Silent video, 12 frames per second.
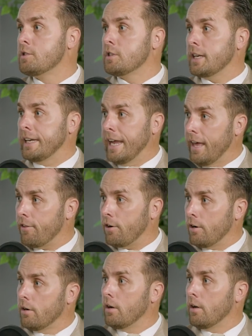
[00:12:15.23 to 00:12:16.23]

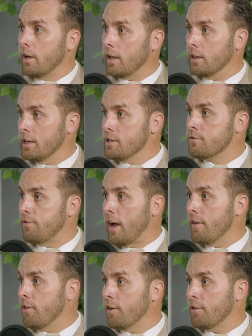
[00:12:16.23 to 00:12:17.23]
together at least
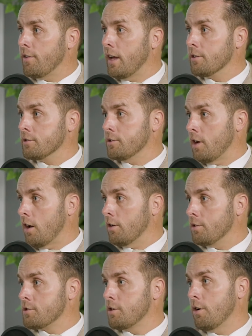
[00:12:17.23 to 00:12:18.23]

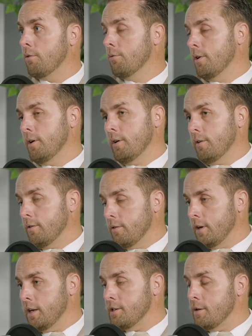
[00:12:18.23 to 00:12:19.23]
$500,000. So
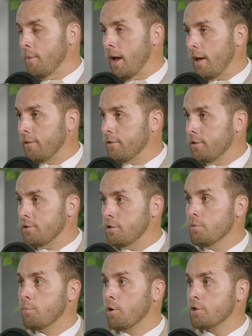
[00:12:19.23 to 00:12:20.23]
easy math,
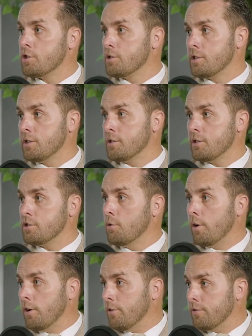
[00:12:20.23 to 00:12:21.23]
two purchases at
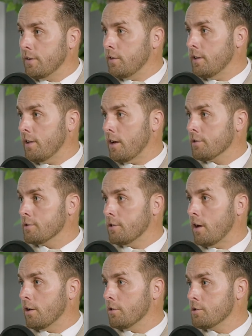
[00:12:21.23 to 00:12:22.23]

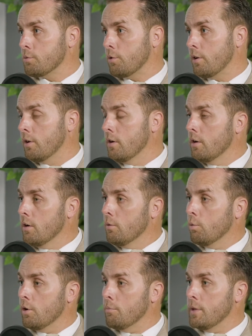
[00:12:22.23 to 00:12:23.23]
$250,000
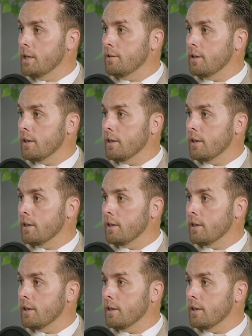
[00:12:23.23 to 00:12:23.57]
would meet the